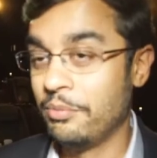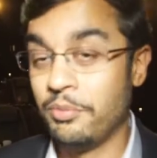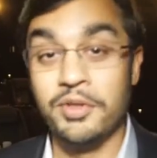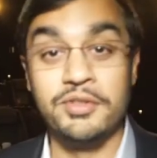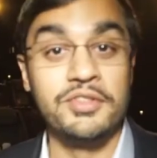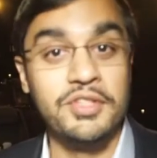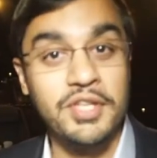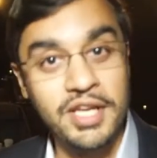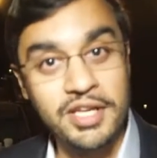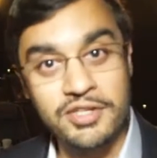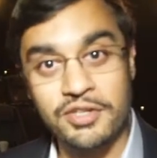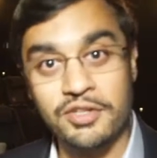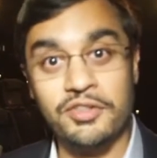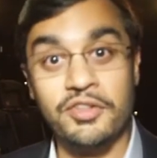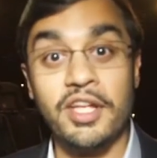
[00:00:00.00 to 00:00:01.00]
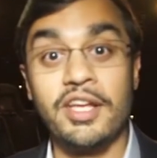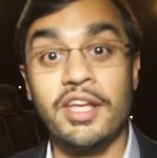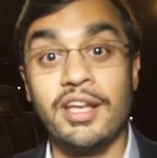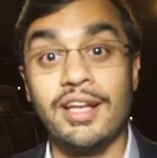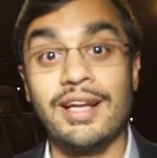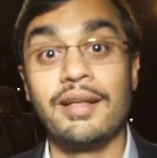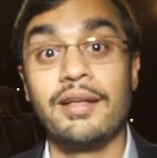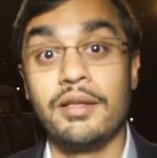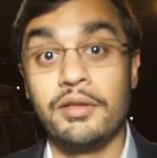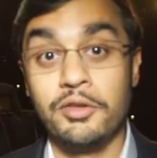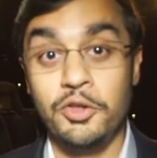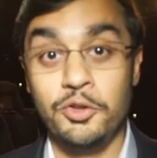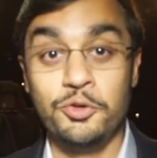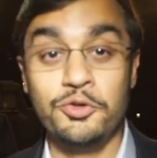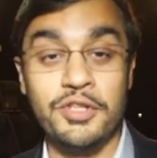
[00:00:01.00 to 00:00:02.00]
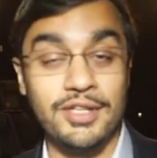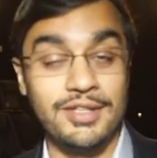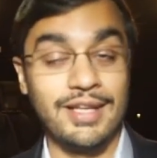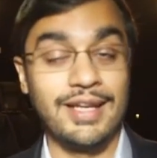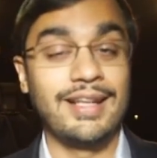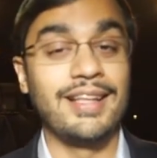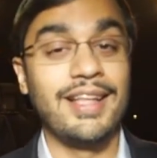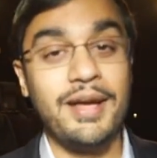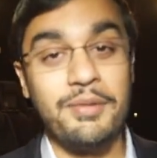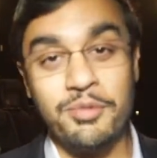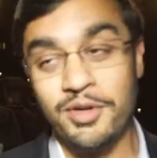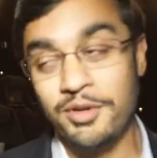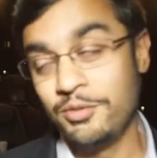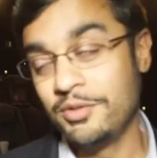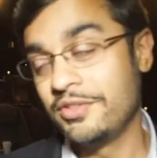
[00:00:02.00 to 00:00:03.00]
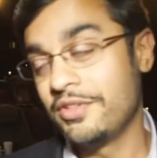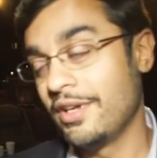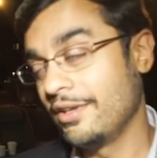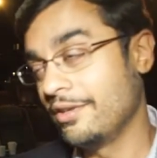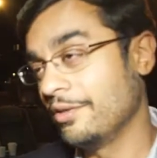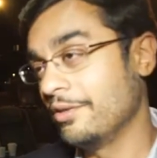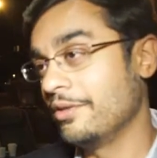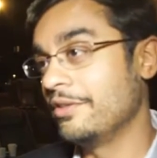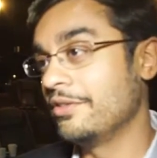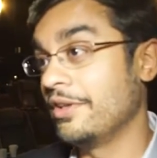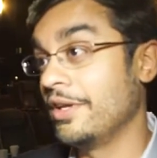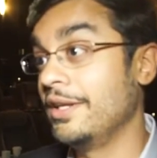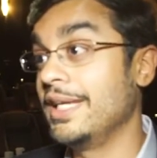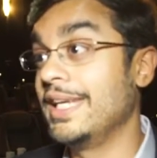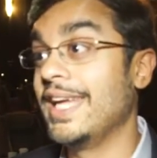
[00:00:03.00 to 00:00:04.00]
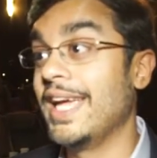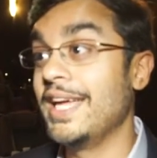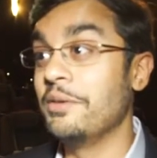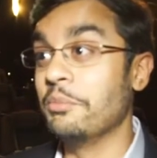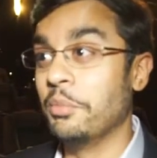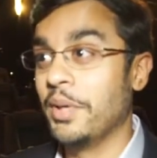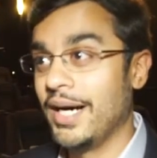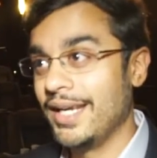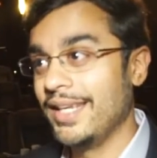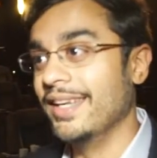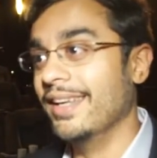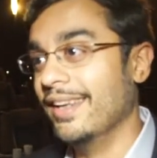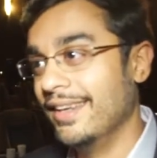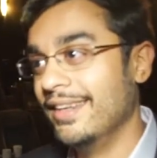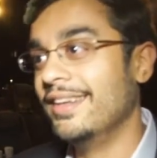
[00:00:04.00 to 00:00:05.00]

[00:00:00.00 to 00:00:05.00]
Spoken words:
presentations. They can use that to collaborate with stakeholders and gain buy-in.